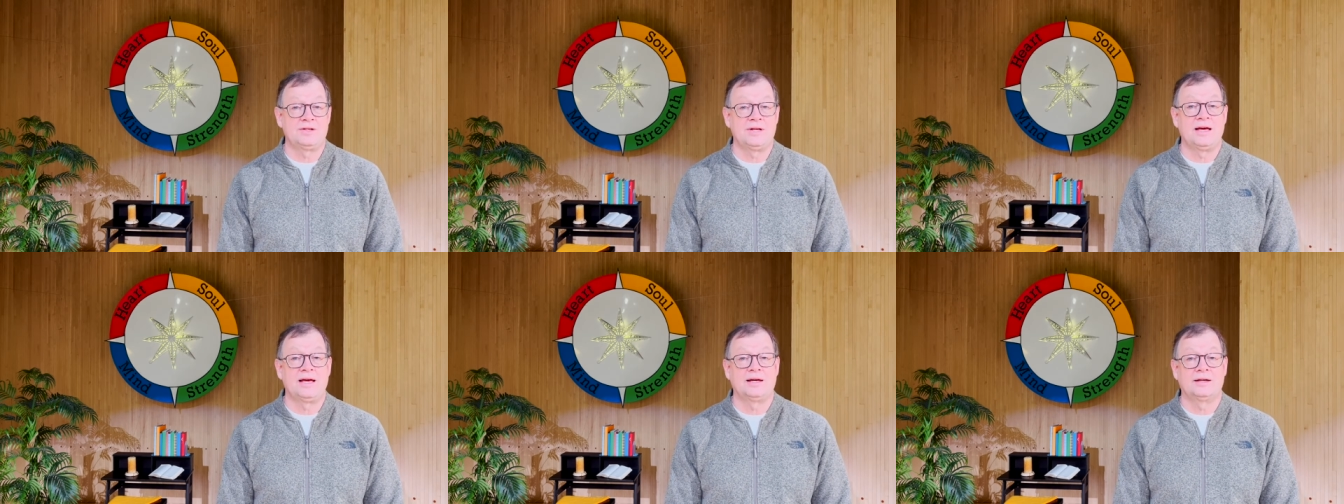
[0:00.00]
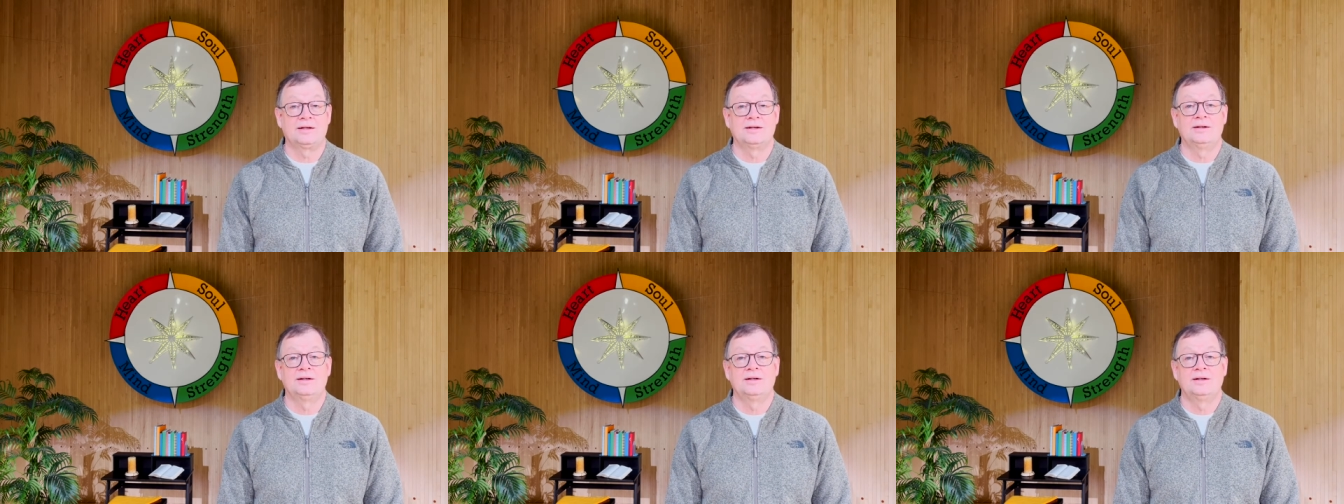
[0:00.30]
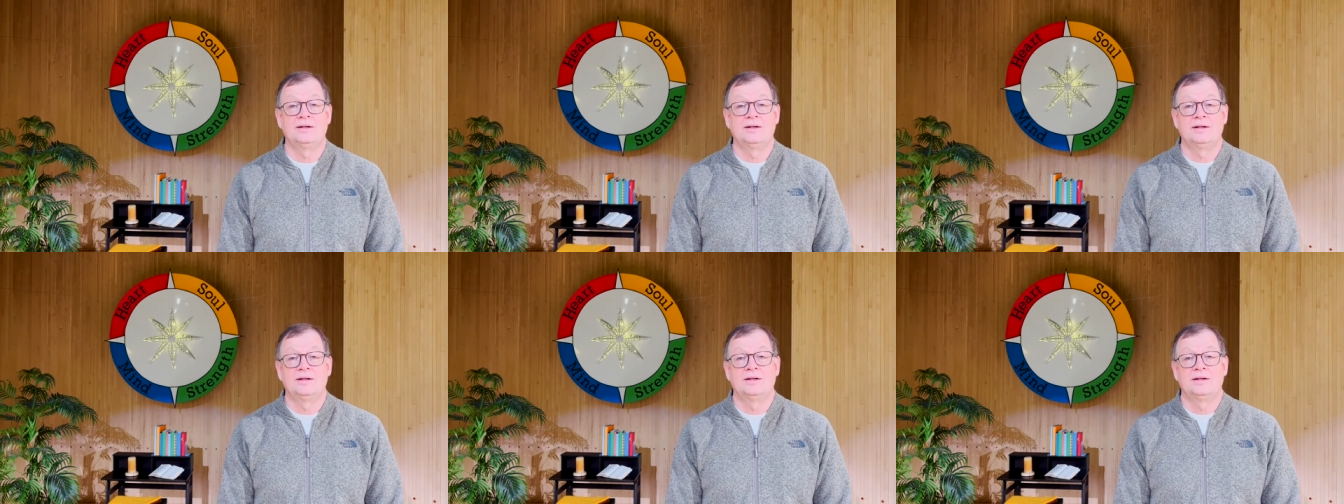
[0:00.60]
take
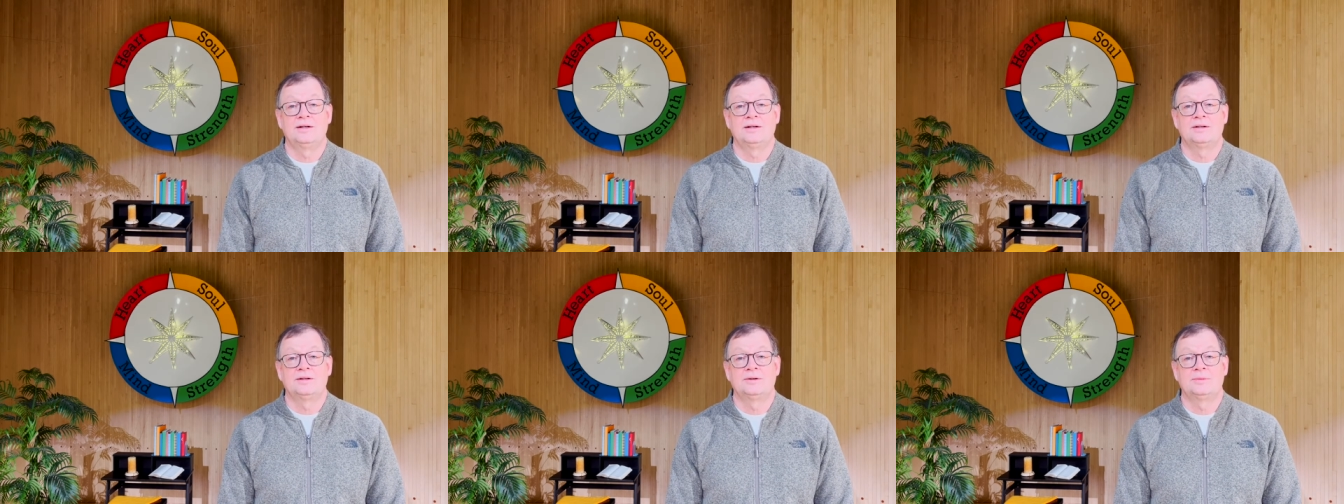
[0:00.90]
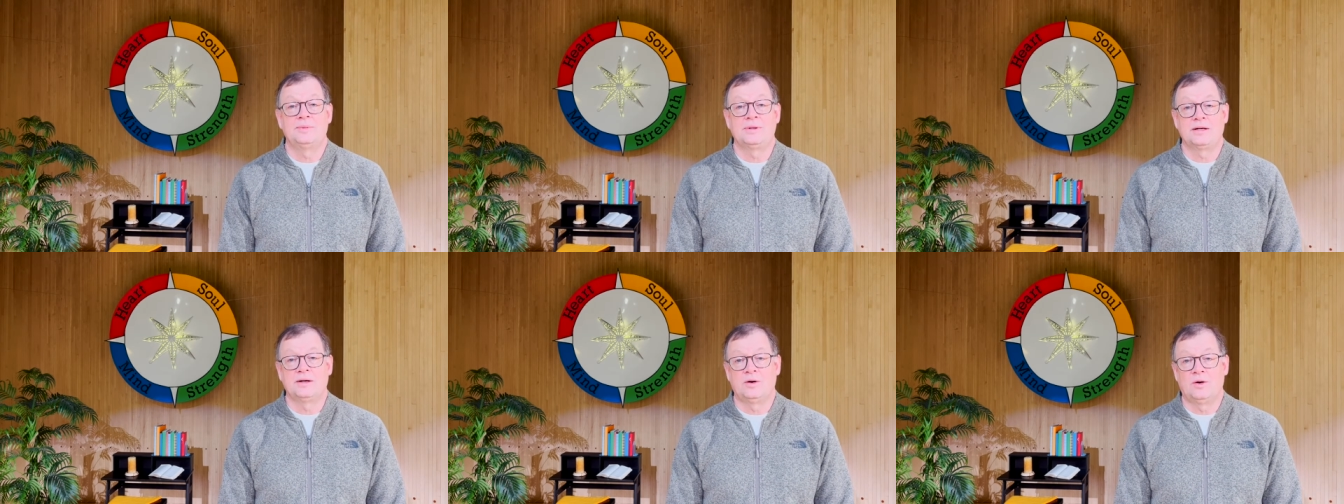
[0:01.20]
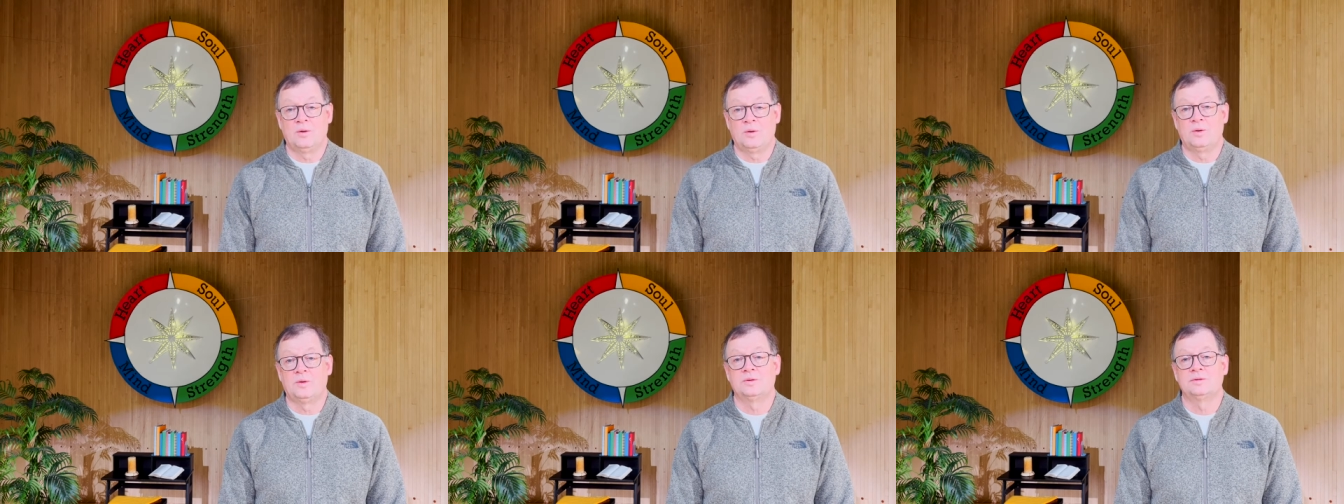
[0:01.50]
to being
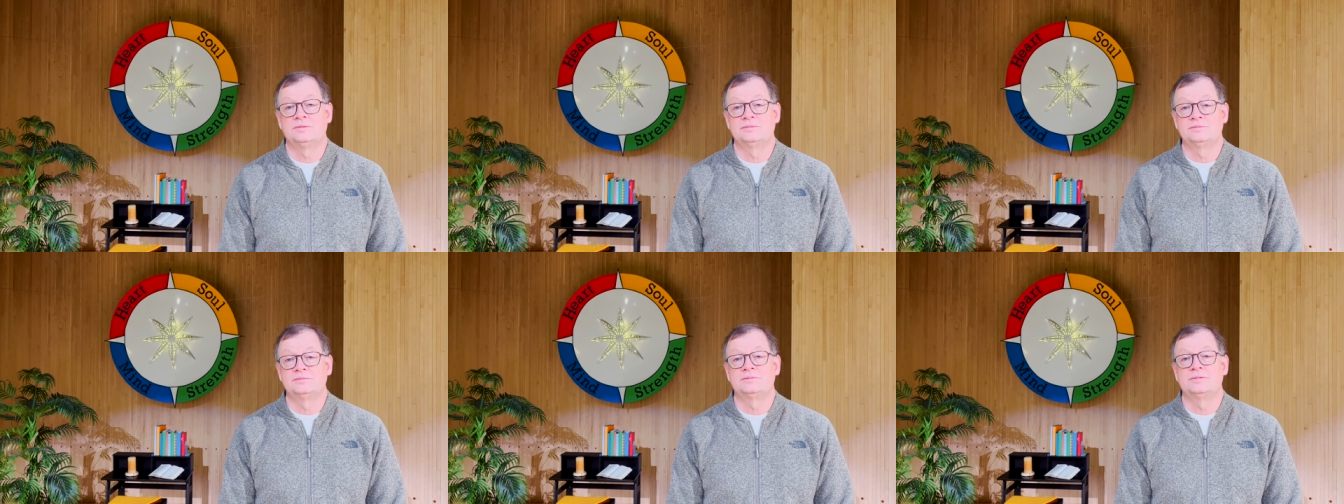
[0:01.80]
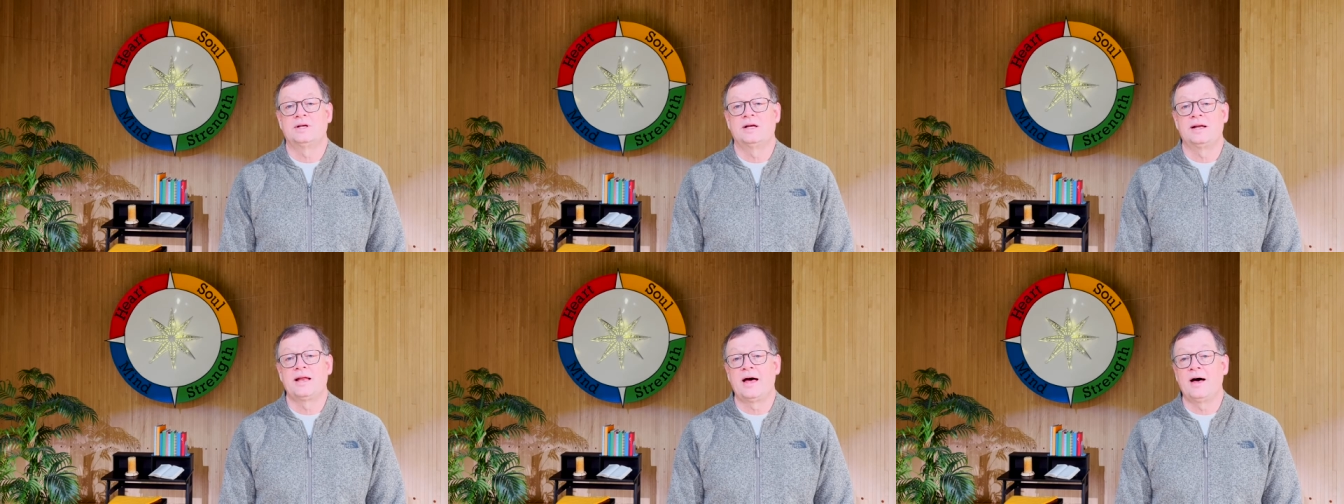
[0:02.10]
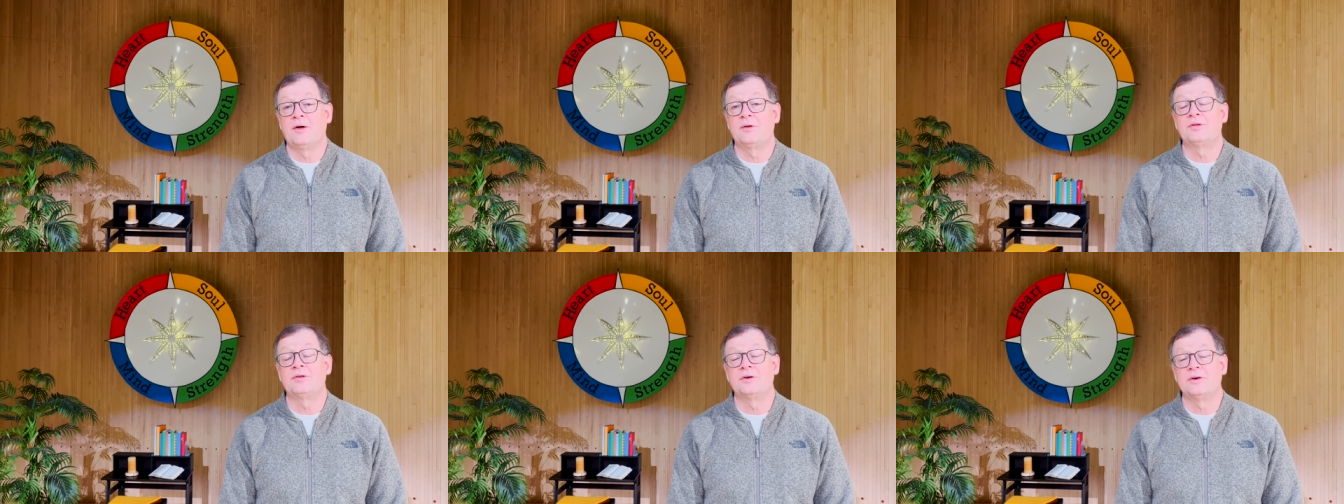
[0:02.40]
whole and
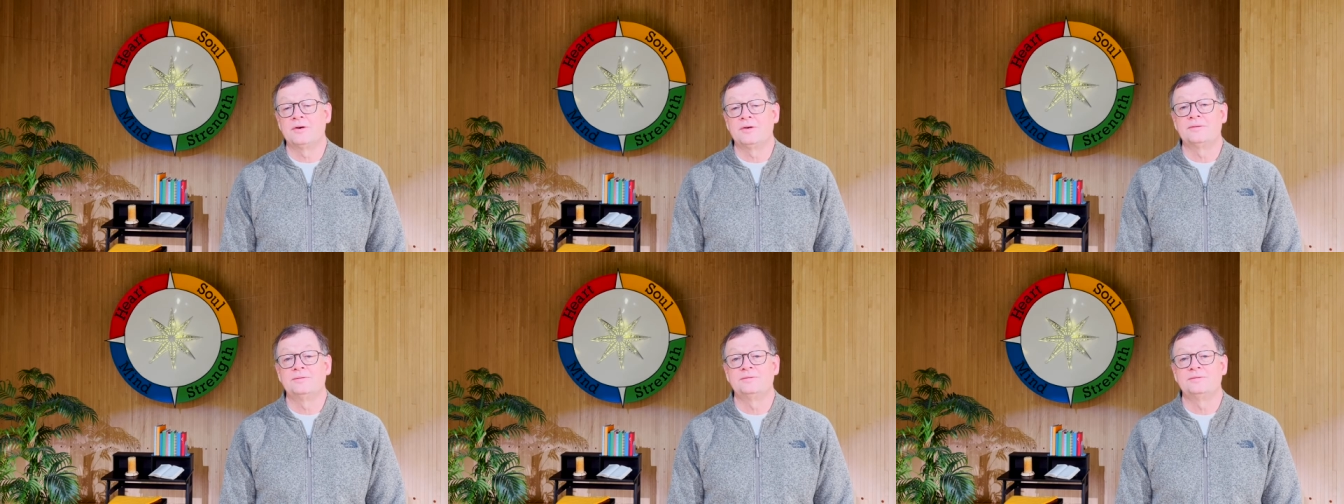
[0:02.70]
healthier.